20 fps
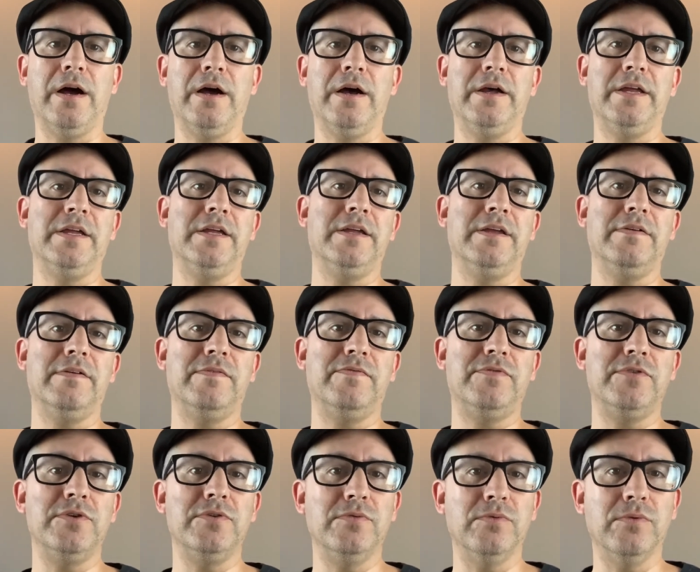
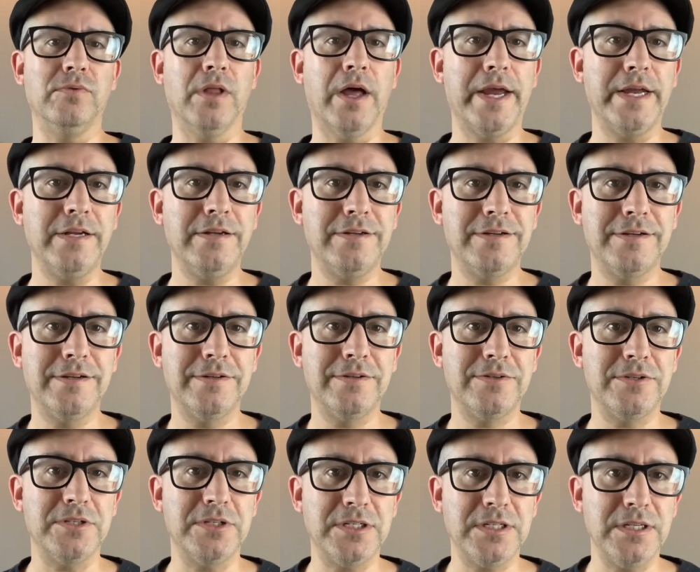If you like
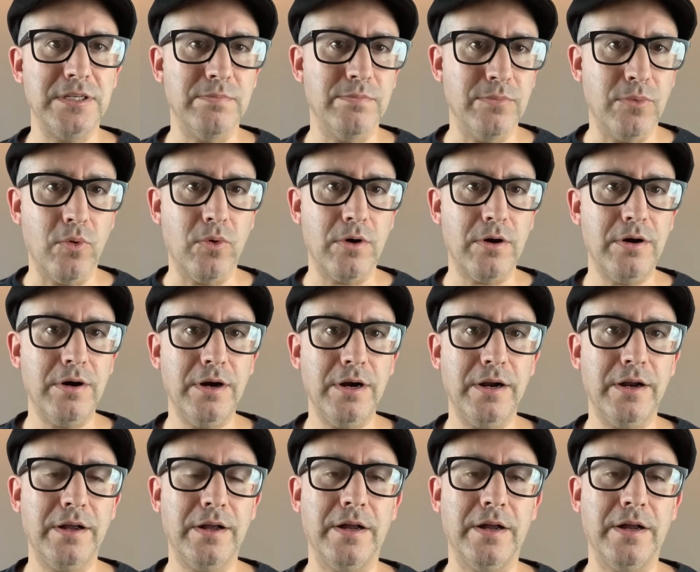to see more,